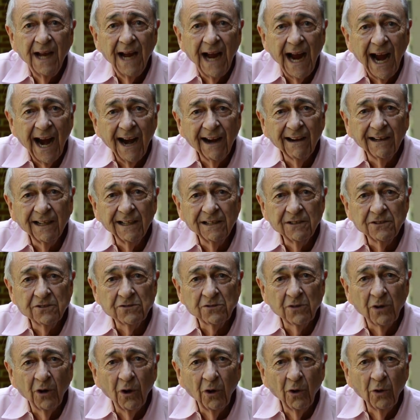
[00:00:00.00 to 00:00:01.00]
Our
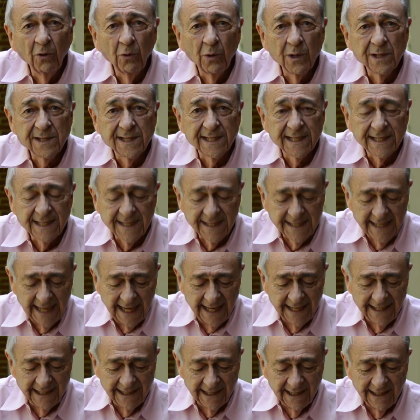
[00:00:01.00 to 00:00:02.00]
control was
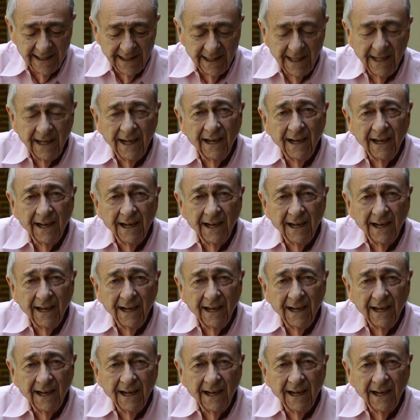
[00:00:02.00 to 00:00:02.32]
extended.